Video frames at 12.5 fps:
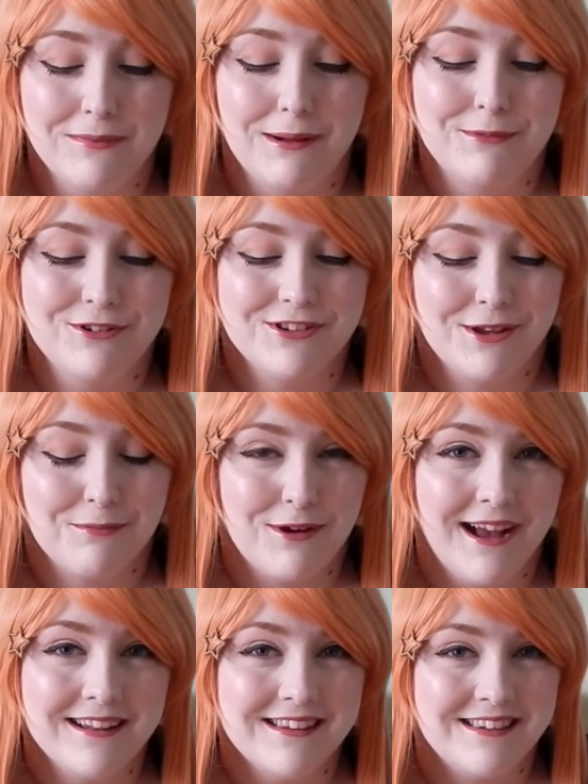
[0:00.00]
I'm also
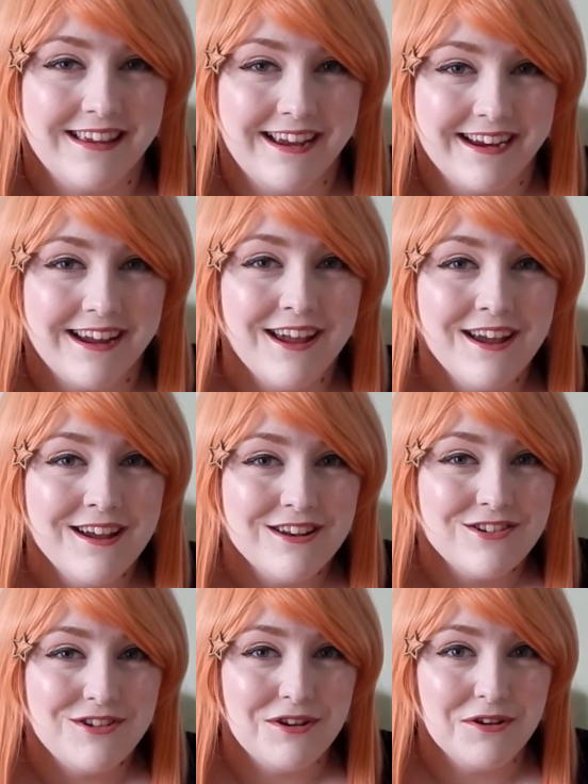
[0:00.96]
practicing
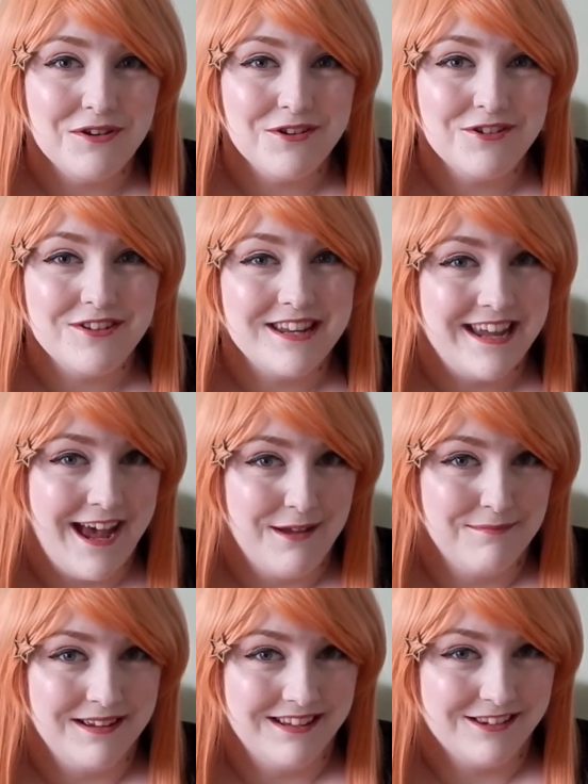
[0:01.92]
to
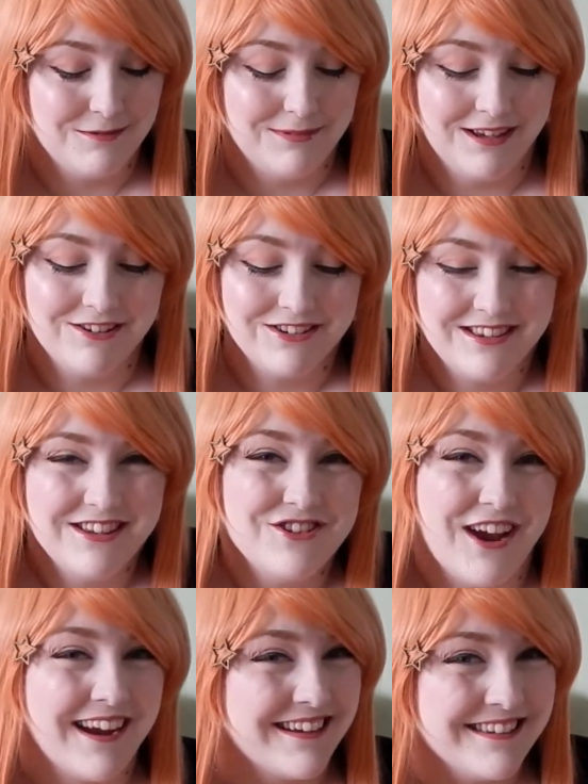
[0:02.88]
DM in some Dungeons and
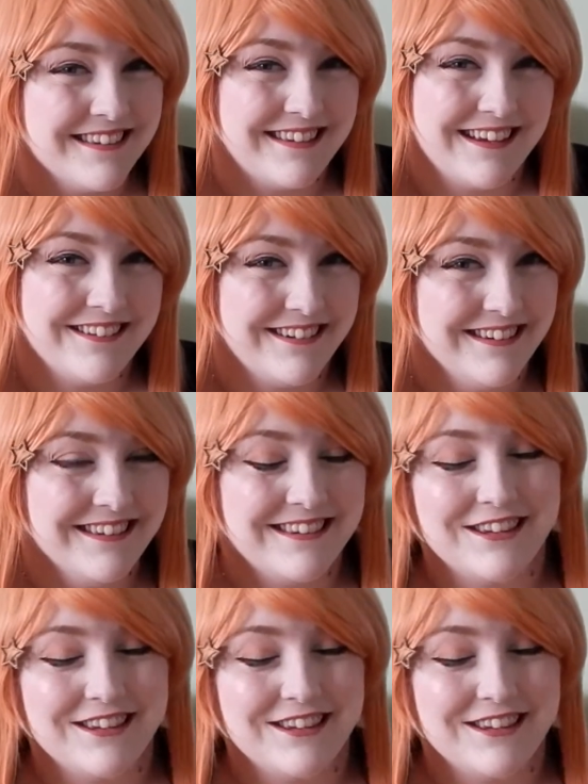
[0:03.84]
Dragons sessions,